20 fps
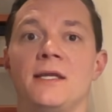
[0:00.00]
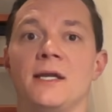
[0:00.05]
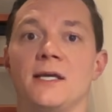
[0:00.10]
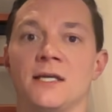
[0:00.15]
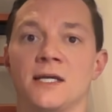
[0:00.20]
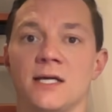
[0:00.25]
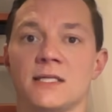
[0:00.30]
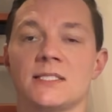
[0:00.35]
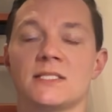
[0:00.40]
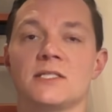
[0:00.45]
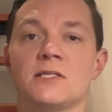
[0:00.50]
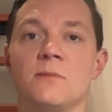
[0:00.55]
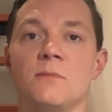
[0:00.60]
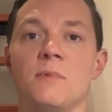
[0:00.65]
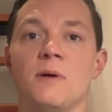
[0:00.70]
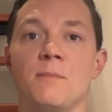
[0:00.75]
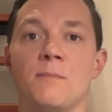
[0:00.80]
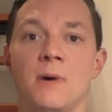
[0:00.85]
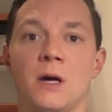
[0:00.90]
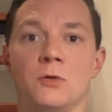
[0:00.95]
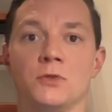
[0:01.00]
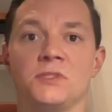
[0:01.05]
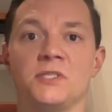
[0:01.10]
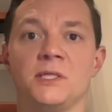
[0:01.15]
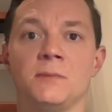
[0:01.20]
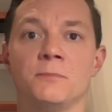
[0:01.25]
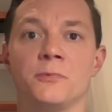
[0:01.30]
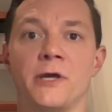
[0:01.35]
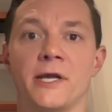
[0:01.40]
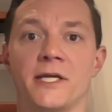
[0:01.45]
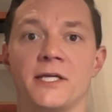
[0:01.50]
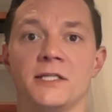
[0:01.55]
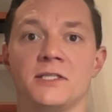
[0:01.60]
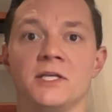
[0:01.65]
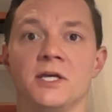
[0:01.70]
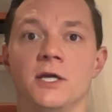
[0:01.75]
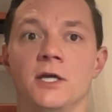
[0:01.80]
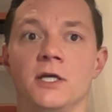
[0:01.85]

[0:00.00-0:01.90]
a custom mounting bracket